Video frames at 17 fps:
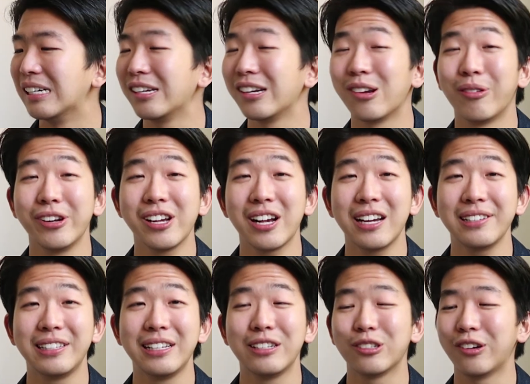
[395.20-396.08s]
I don't know, what do you
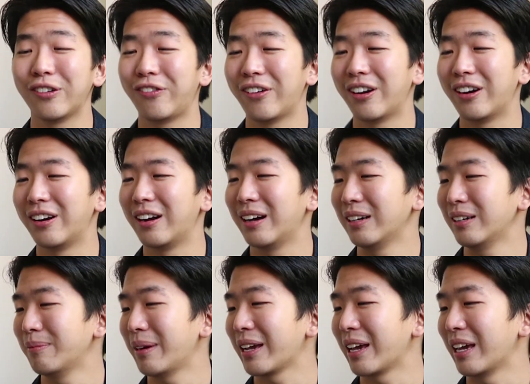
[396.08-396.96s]
guys think so far?
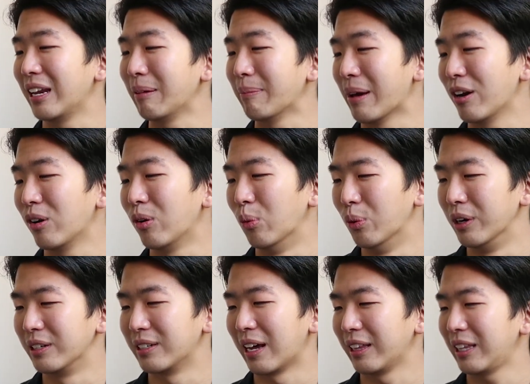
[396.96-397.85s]
Am I getting better or
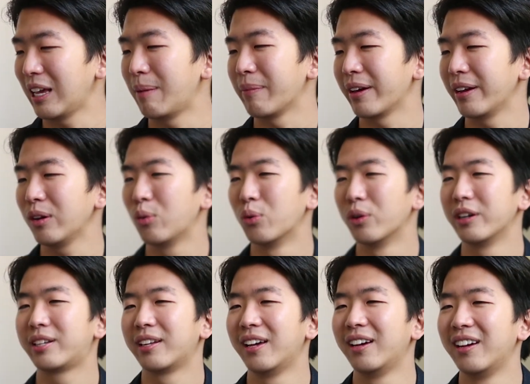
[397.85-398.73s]
worse? I think I'm getting
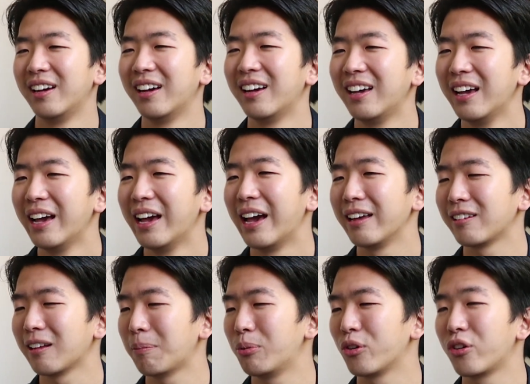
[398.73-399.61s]
worse
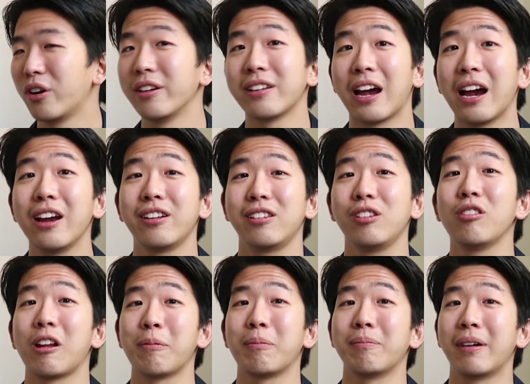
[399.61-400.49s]
as I progress. I
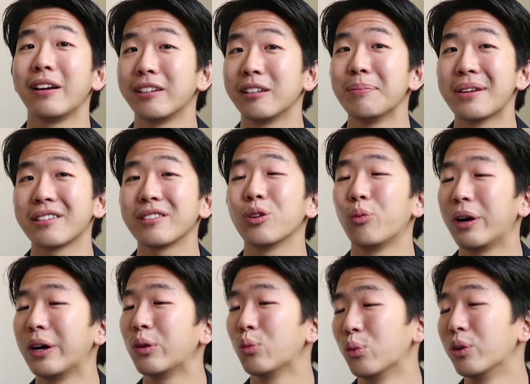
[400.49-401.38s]
still like my semester
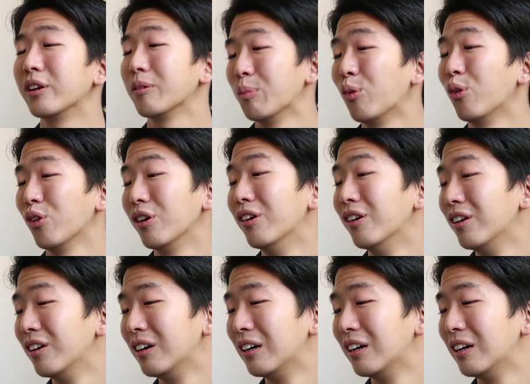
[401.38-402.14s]
1 work more.